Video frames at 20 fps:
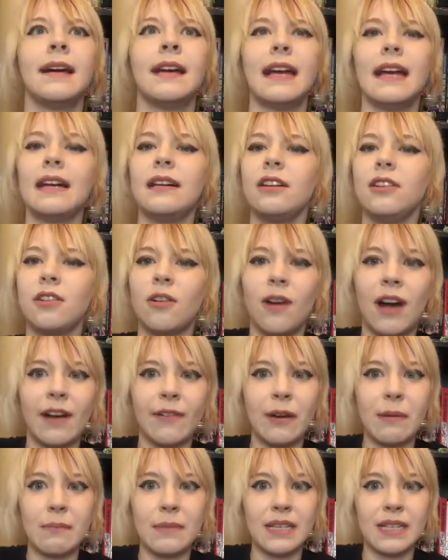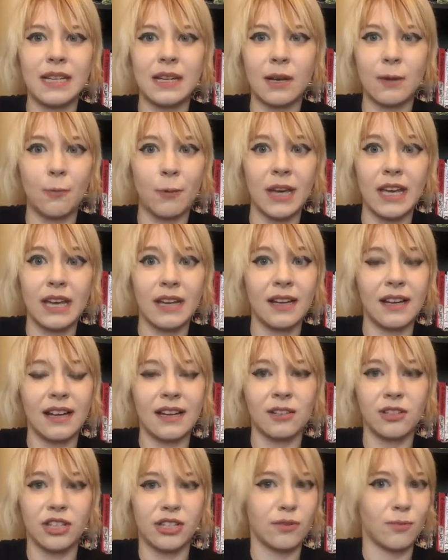and you don't have a missing wig
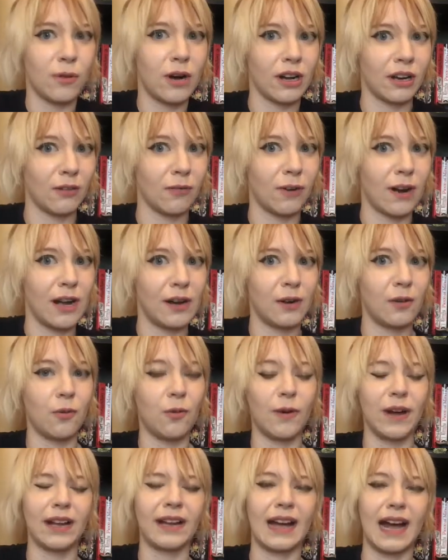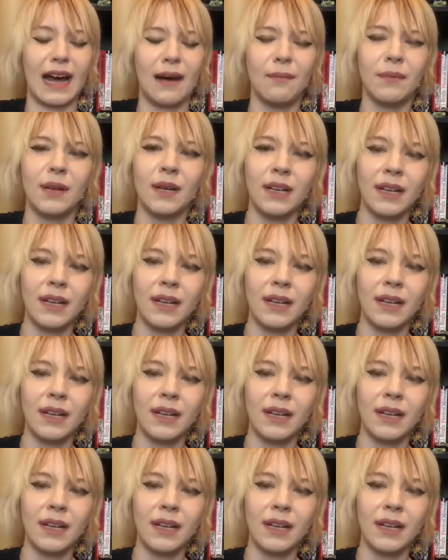and just walking around in a wig cap.